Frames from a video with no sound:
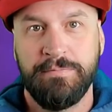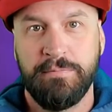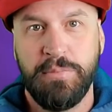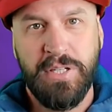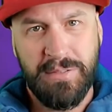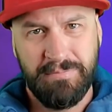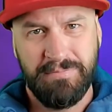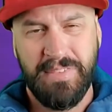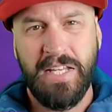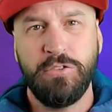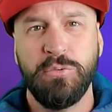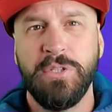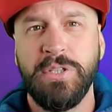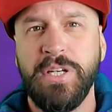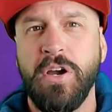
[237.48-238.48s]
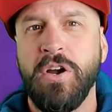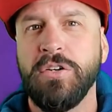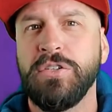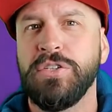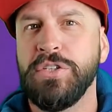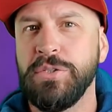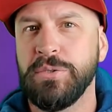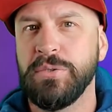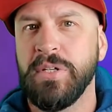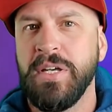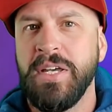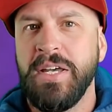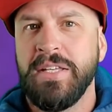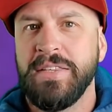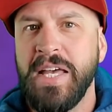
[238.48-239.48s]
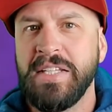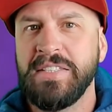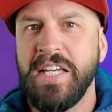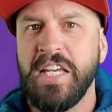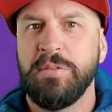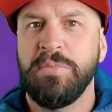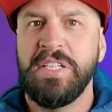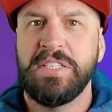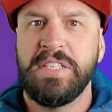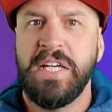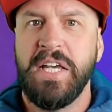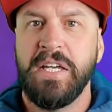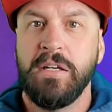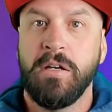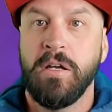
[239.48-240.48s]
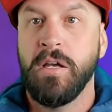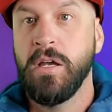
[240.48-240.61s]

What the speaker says: But that's really hard to do. That's like me saying,